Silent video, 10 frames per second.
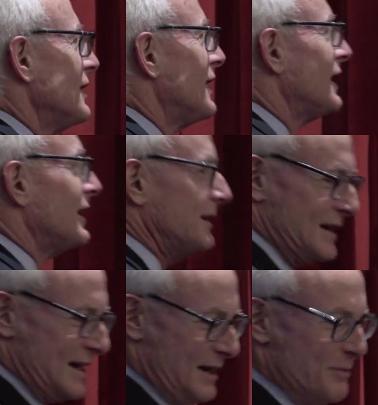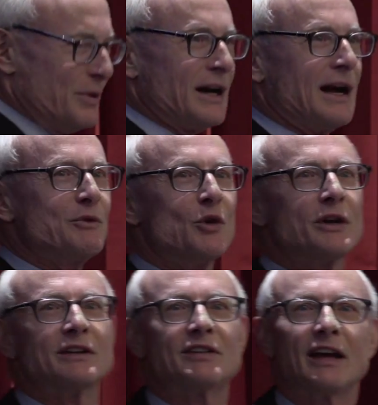but I'm
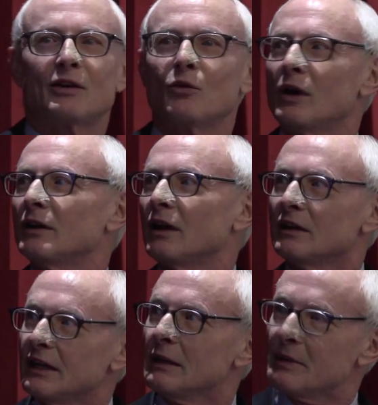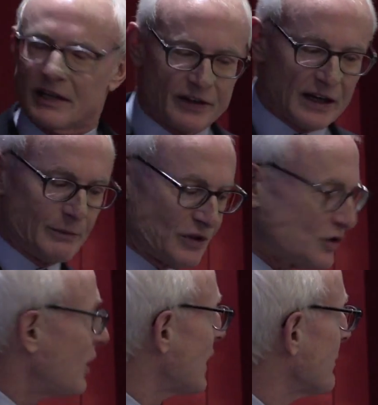going to take a little bit of time to
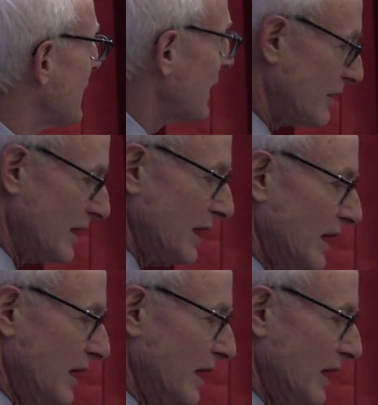talk about